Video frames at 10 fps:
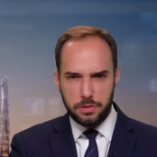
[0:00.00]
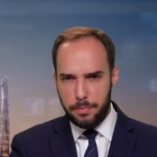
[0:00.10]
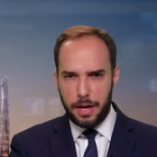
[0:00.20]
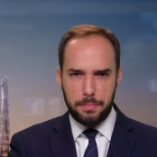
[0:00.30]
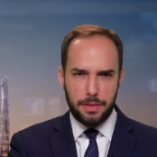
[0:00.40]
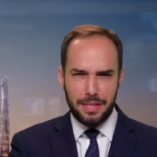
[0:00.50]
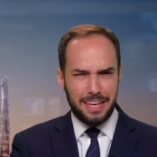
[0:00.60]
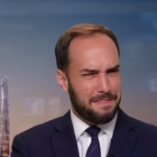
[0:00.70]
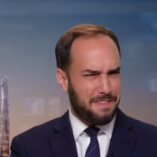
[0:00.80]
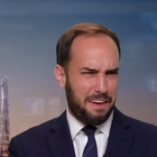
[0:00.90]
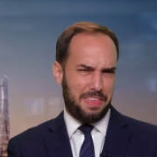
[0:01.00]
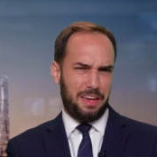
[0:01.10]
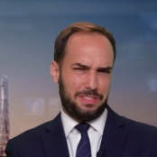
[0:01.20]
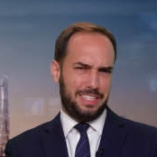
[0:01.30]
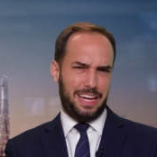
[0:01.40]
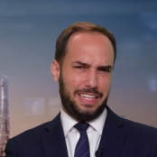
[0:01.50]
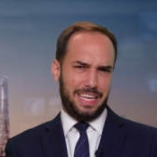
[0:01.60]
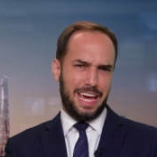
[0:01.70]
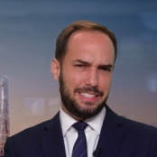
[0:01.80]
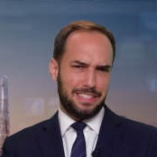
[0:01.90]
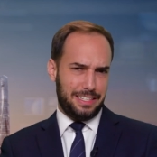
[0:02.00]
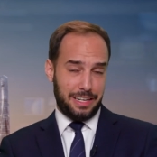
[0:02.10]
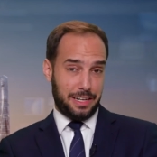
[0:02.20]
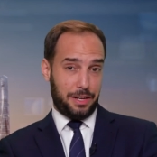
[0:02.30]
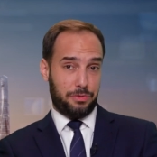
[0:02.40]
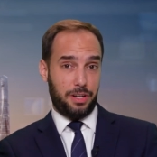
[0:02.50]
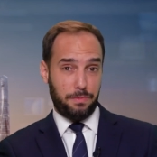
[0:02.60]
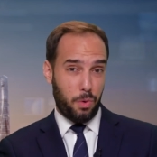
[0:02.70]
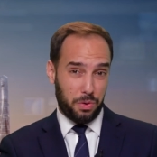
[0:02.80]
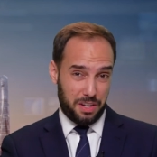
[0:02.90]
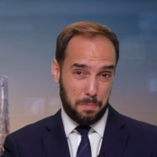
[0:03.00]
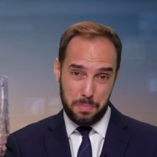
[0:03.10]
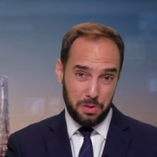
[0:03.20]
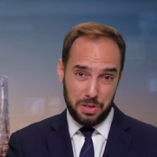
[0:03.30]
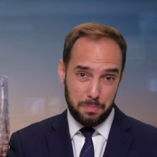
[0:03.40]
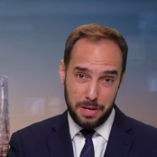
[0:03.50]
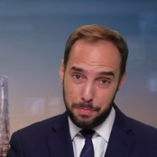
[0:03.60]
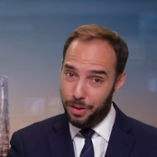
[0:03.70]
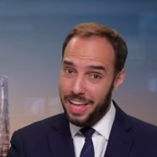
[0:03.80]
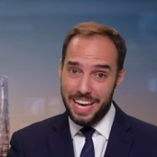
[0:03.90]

you might be thinking 5,000 daily cases in a country of more than a billion people